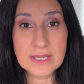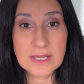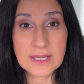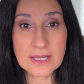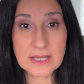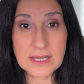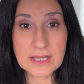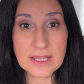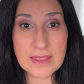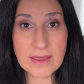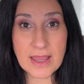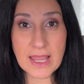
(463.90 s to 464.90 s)

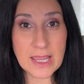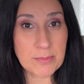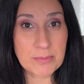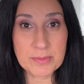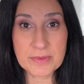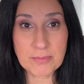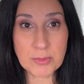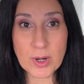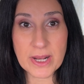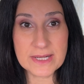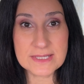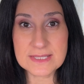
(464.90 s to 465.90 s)
the hype, the
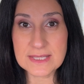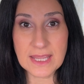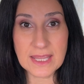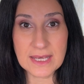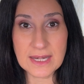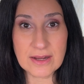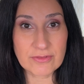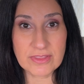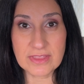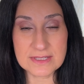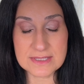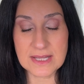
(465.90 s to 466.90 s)
price, and
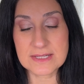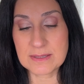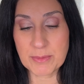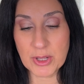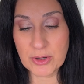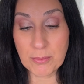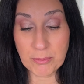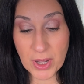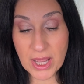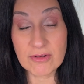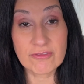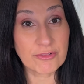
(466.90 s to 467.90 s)
everything's nice about it.
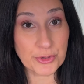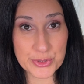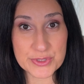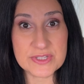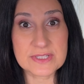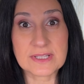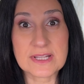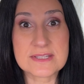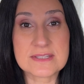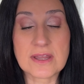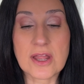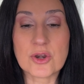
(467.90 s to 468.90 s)
But first, let's
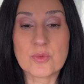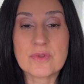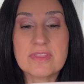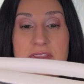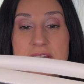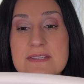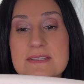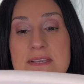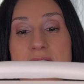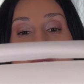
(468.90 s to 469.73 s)
start with this